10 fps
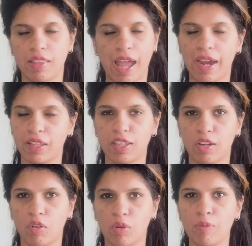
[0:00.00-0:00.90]
at their
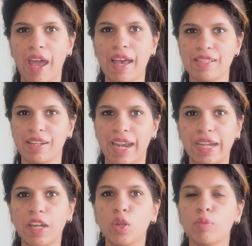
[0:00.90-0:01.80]
home as a
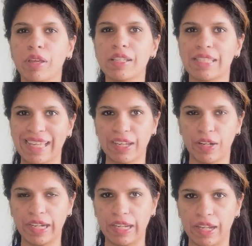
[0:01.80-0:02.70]
ready to mix
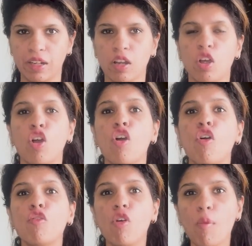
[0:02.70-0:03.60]
ingredient.
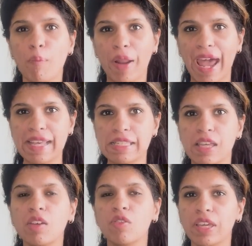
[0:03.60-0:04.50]
For
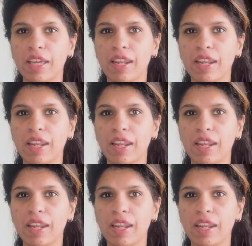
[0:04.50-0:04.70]
pricing, we can